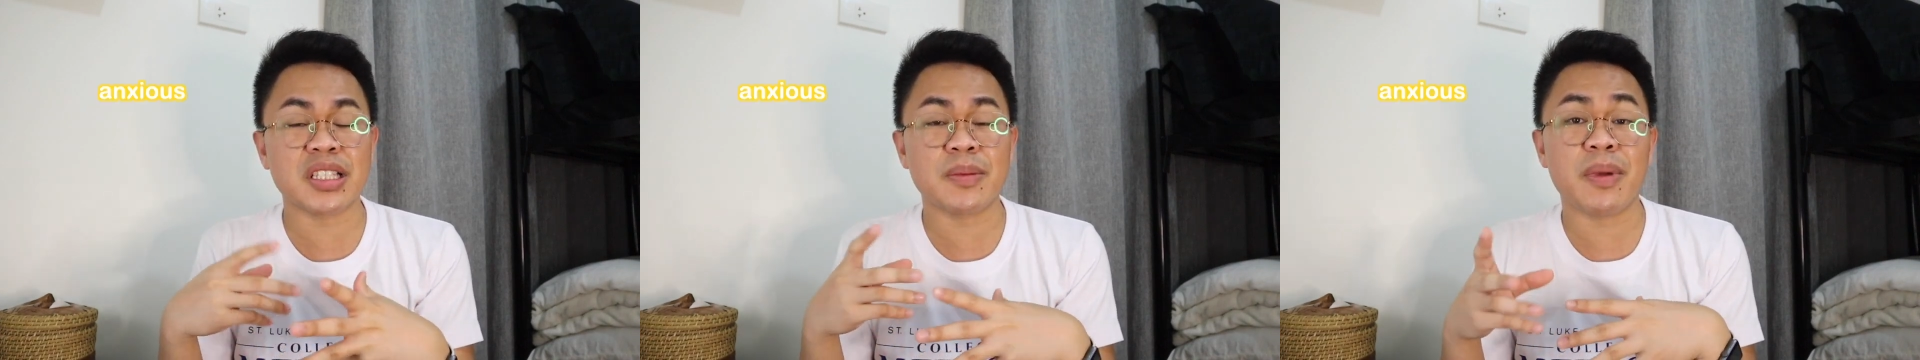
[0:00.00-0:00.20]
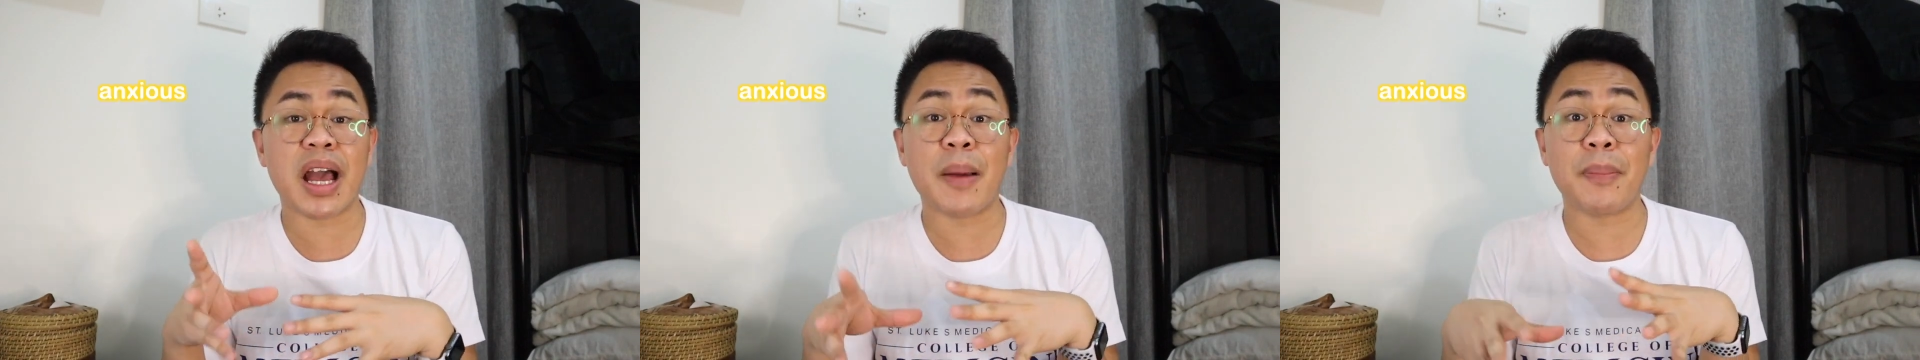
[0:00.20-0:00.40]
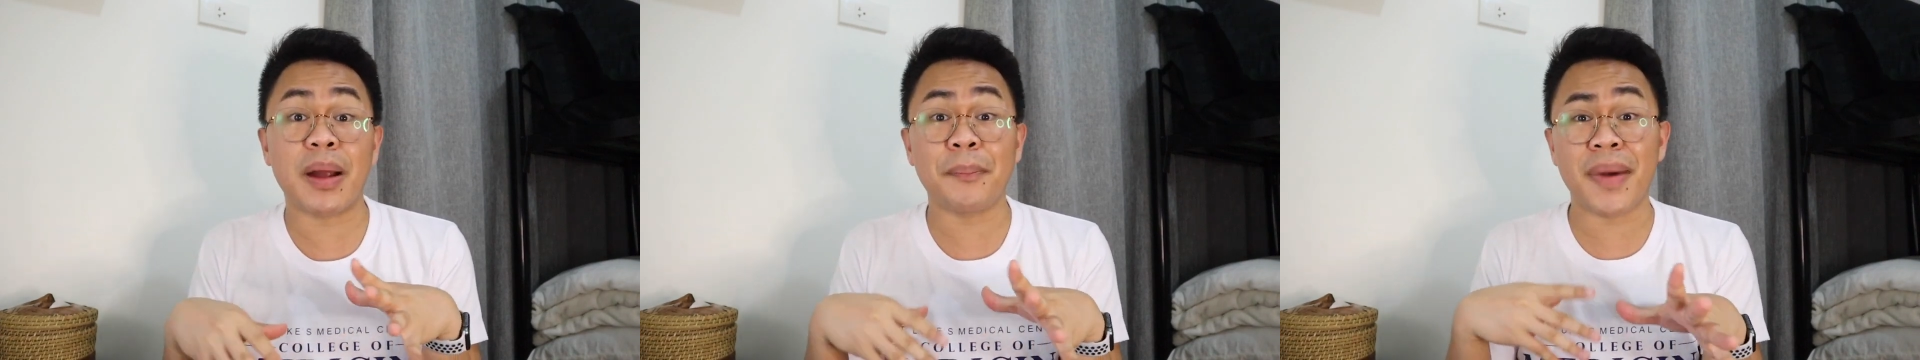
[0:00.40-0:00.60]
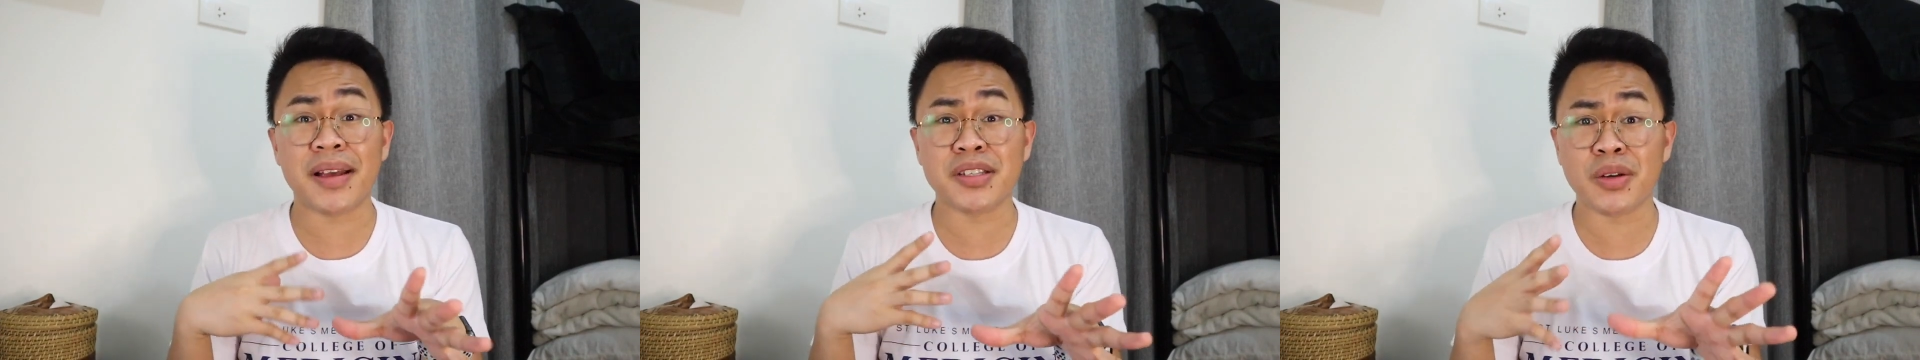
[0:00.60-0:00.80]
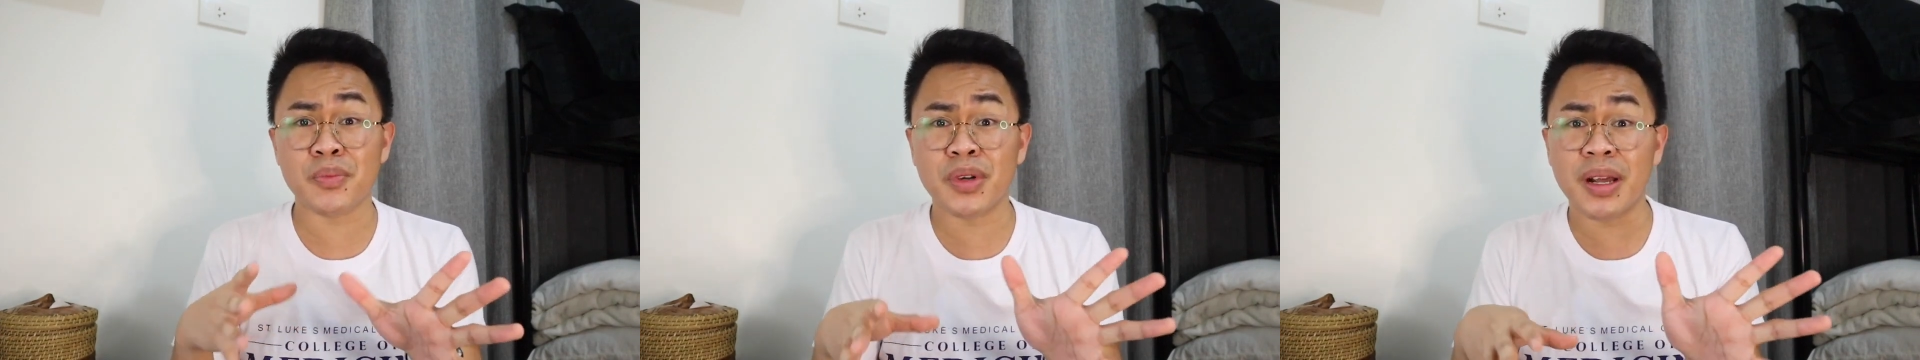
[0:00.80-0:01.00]
na baka
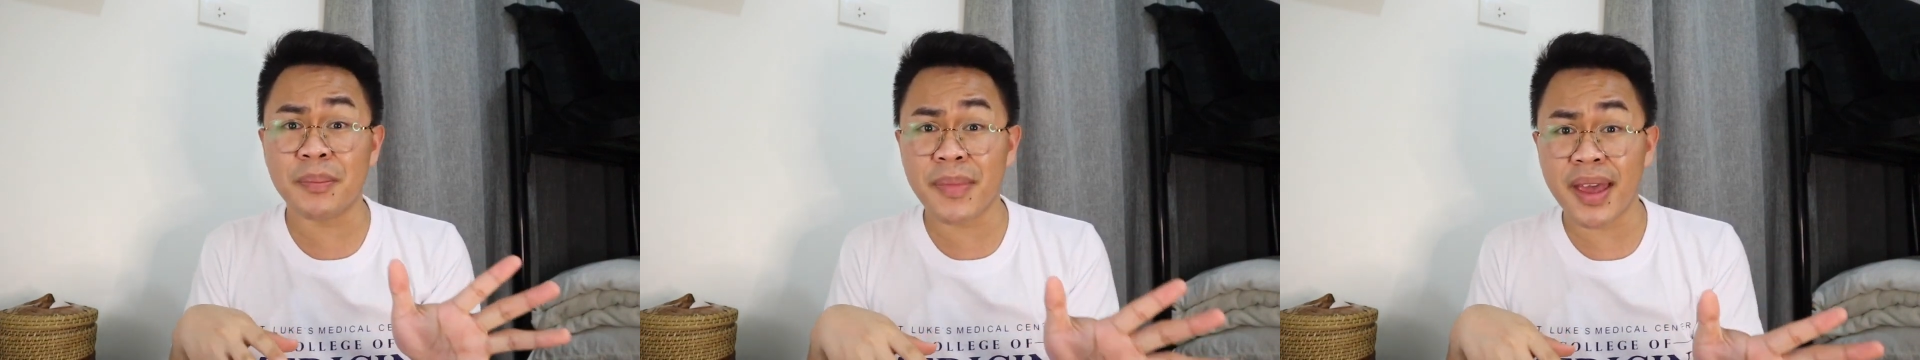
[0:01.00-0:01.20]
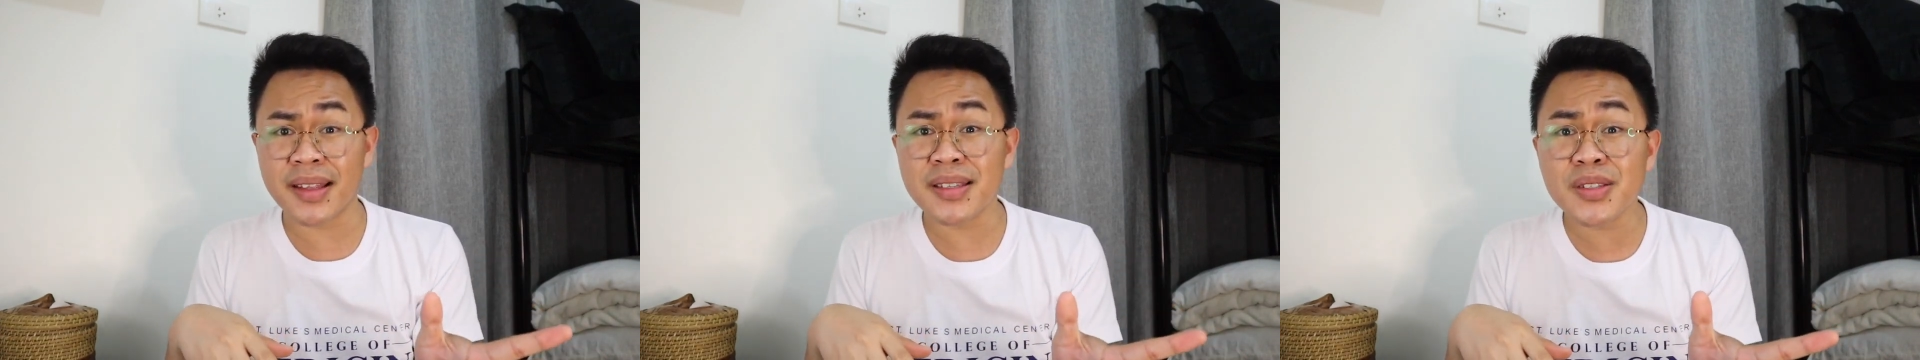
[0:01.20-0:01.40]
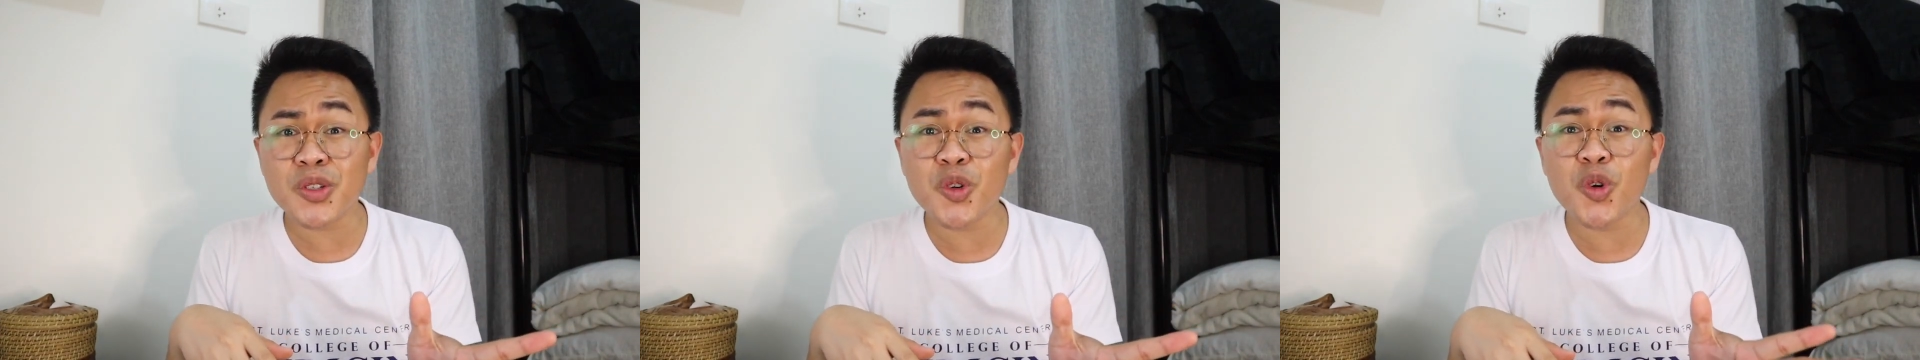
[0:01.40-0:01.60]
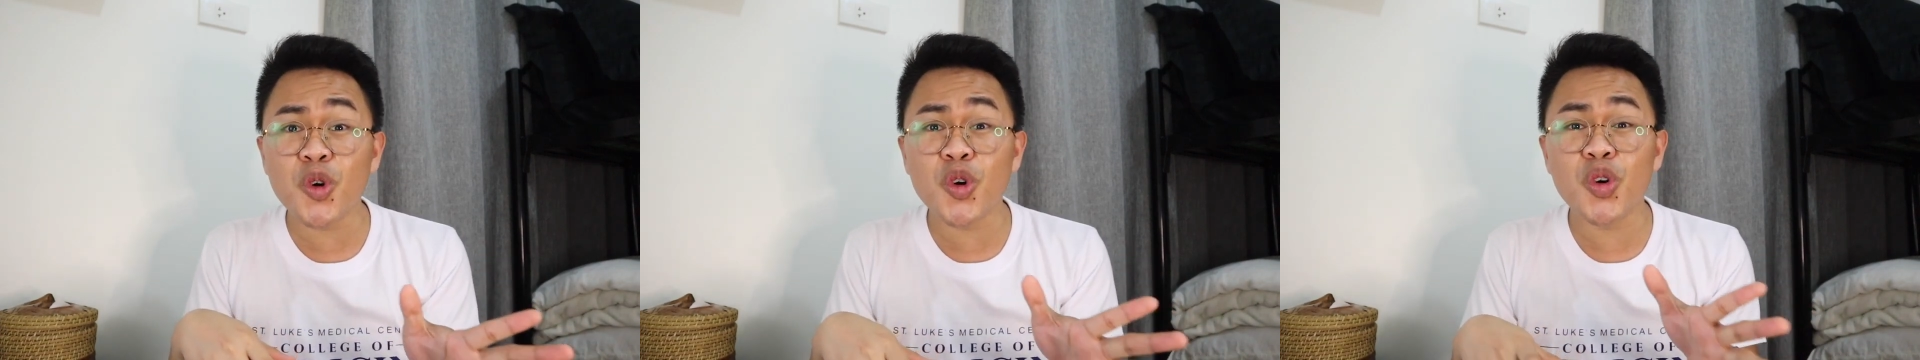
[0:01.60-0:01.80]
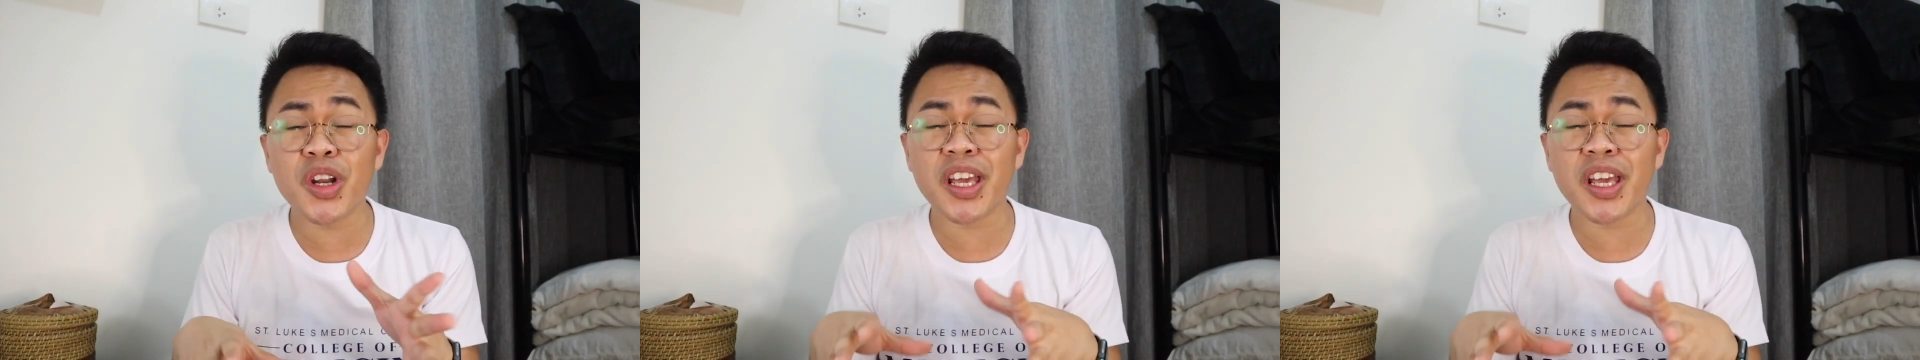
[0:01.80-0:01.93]
pagpasok mo ng med school,